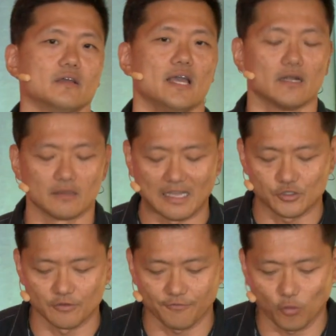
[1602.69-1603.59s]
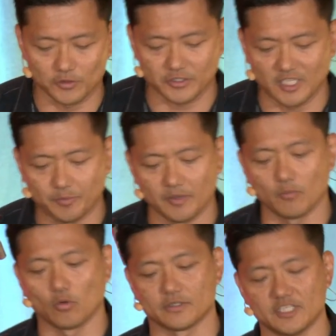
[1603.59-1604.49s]
It allows you to forge a deeper
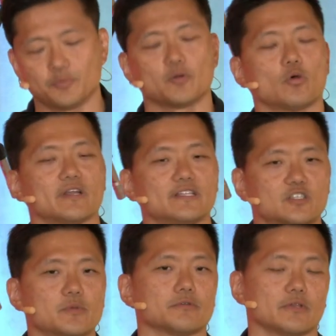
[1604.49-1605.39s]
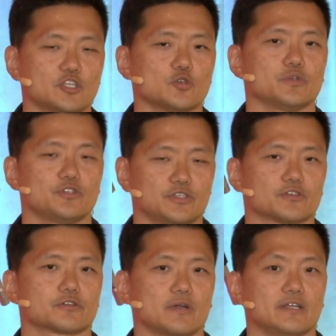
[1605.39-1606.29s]
more, deeper, more intimate relationship with
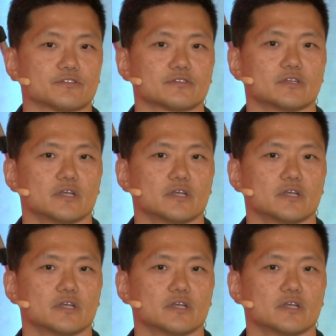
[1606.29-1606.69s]
Jesus Christ.